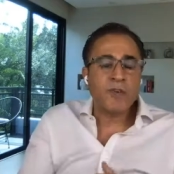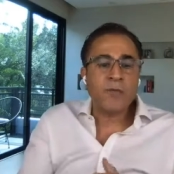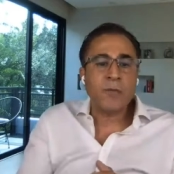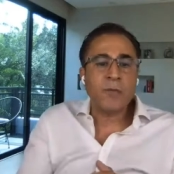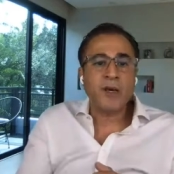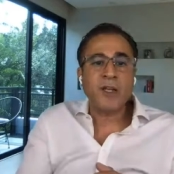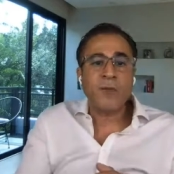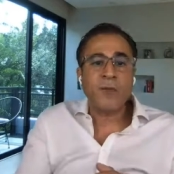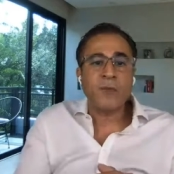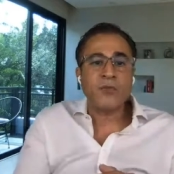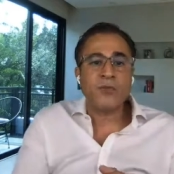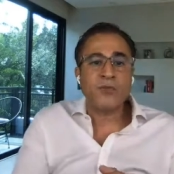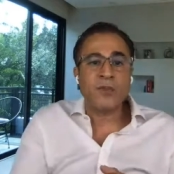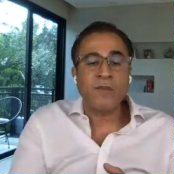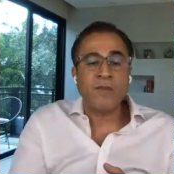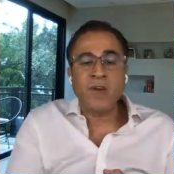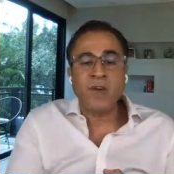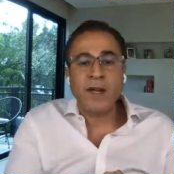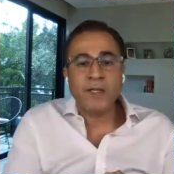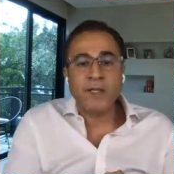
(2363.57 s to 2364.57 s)
Everybody was
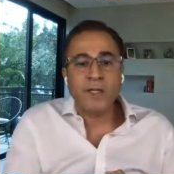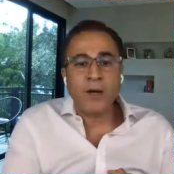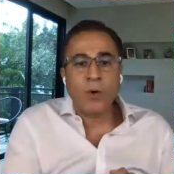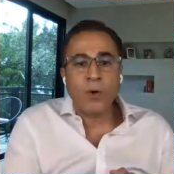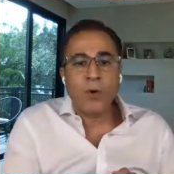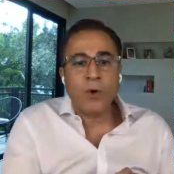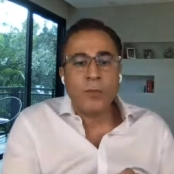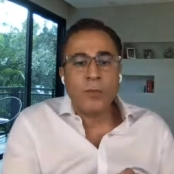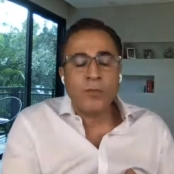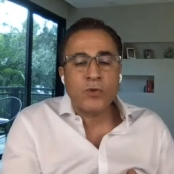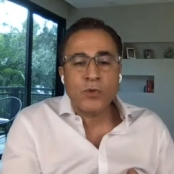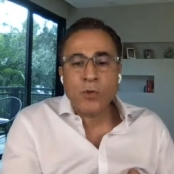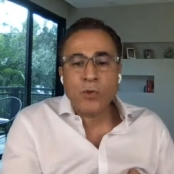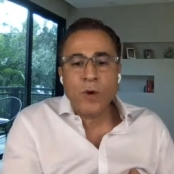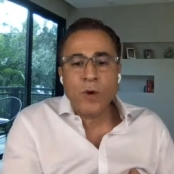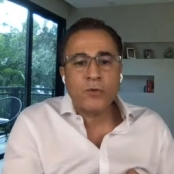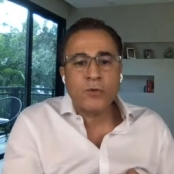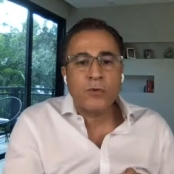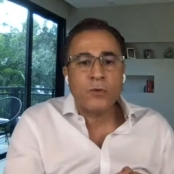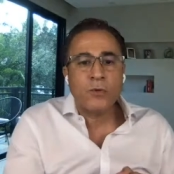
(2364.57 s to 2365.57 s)
confined at home
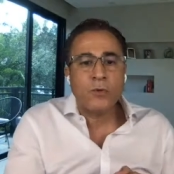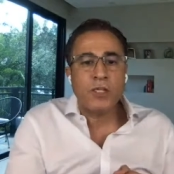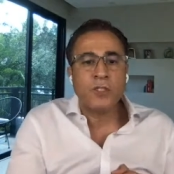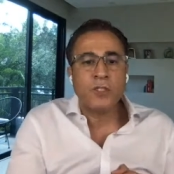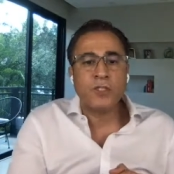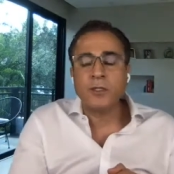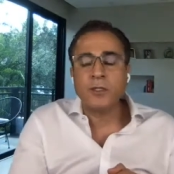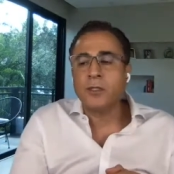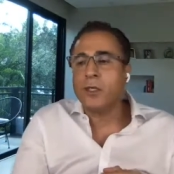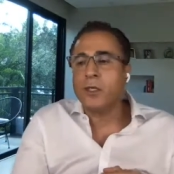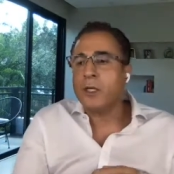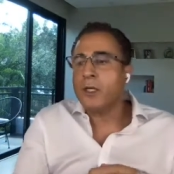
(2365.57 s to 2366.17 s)
throughout the region.